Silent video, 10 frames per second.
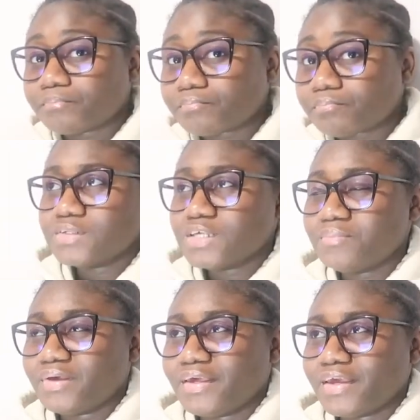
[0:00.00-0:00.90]
I would say
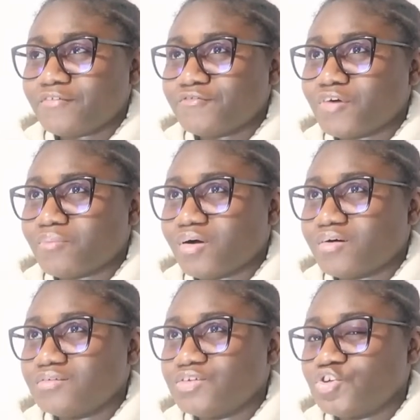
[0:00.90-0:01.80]
be careful
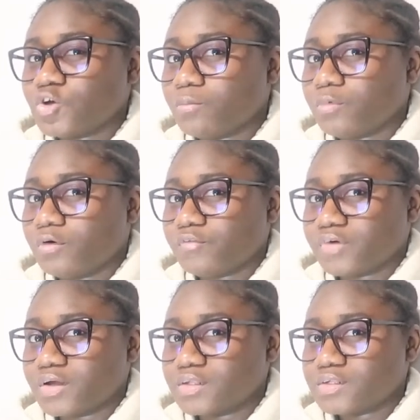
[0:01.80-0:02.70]
about job
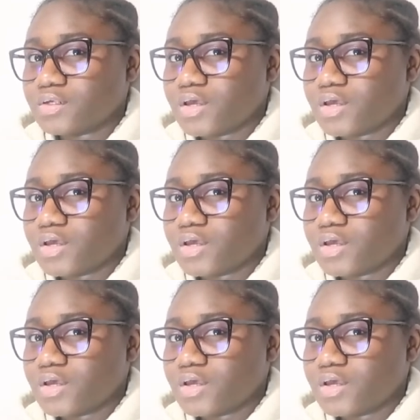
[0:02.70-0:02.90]
offers.